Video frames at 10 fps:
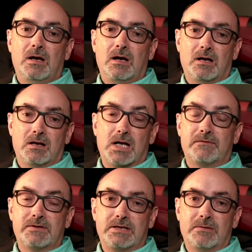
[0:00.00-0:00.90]
And a lot of
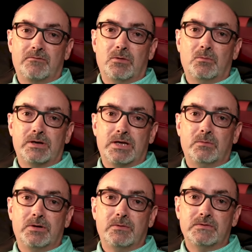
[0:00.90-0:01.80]
it stemmed from what they
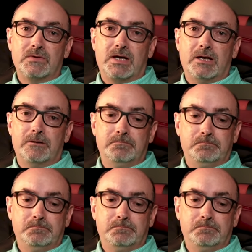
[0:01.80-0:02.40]
went through as a kid.